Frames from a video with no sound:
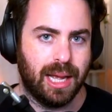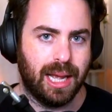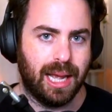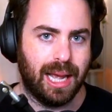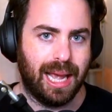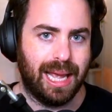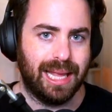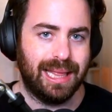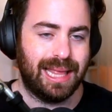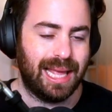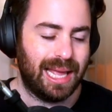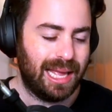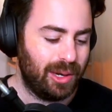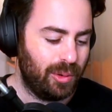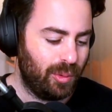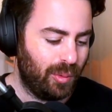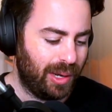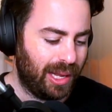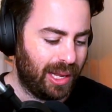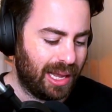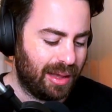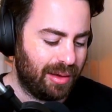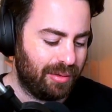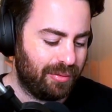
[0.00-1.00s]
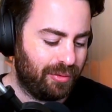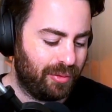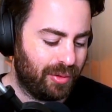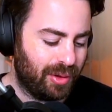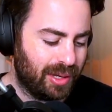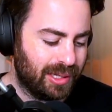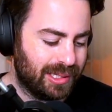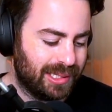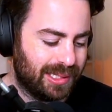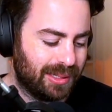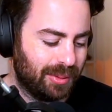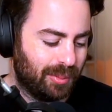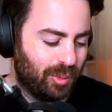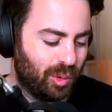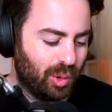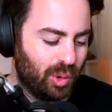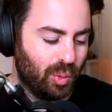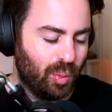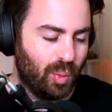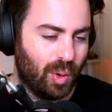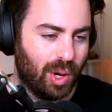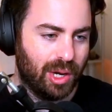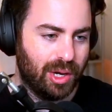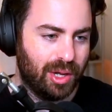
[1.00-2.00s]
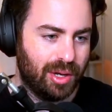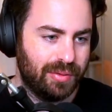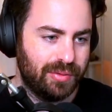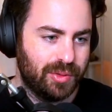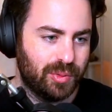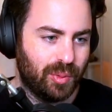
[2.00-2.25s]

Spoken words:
And then we have some more one-offs.